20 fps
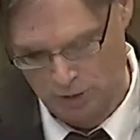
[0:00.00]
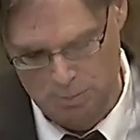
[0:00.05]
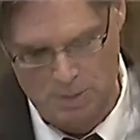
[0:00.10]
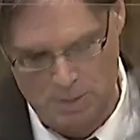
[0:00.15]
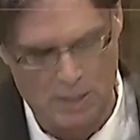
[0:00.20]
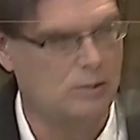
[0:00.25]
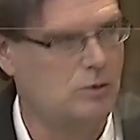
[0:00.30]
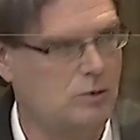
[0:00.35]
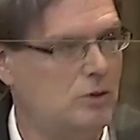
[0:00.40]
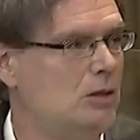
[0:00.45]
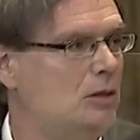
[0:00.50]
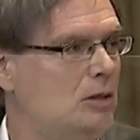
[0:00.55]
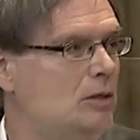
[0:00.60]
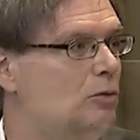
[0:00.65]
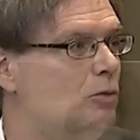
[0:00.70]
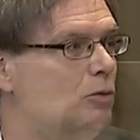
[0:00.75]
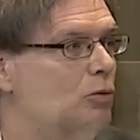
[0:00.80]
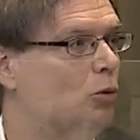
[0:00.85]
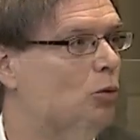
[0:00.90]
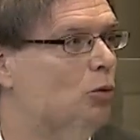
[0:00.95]
the
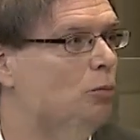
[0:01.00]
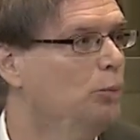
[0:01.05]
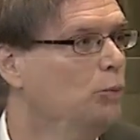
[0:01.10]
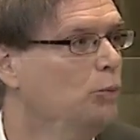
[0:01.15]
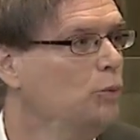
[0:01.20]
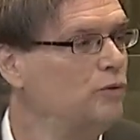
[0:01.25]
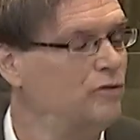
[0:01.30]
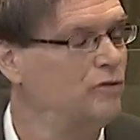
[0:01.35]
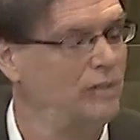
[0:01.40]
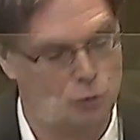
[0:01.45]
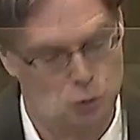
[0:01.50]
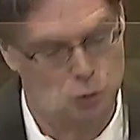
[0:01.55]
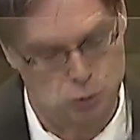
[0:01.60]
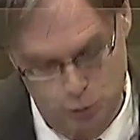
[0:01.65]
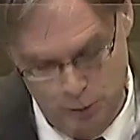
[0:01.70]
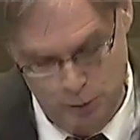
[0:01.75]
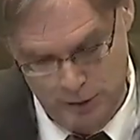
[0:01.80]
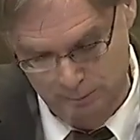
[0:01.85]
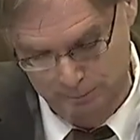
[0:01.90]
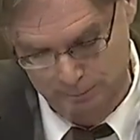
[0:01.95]
parties' positions
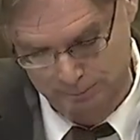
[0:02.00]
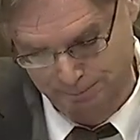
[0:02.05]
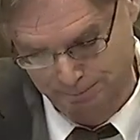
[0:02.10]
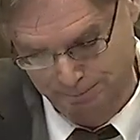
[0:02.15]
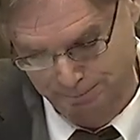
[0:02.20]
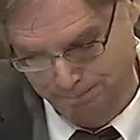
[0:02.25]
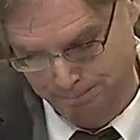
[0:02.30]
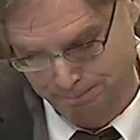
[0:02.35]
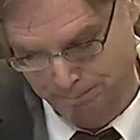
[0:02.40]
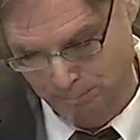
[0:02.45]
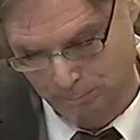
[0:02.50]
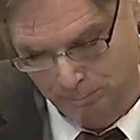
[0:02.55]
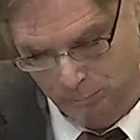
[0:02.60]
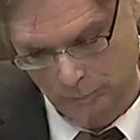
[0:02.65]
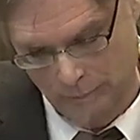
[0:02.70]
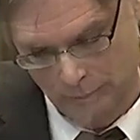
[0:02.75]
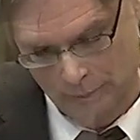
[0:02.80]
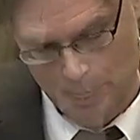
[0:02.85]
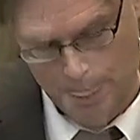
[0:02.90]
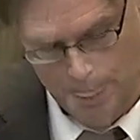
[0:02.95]
have not
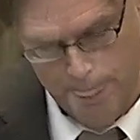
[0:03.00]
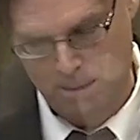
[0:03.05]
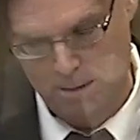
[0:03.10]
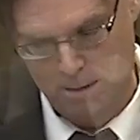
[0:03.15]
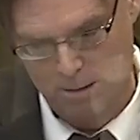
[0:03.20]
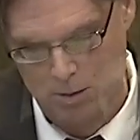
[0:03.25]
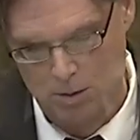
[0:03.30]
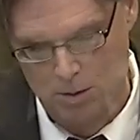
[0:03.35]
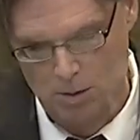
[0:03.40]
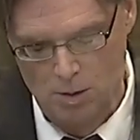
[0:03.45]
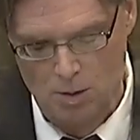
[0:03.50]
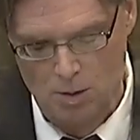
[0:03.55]
evolved.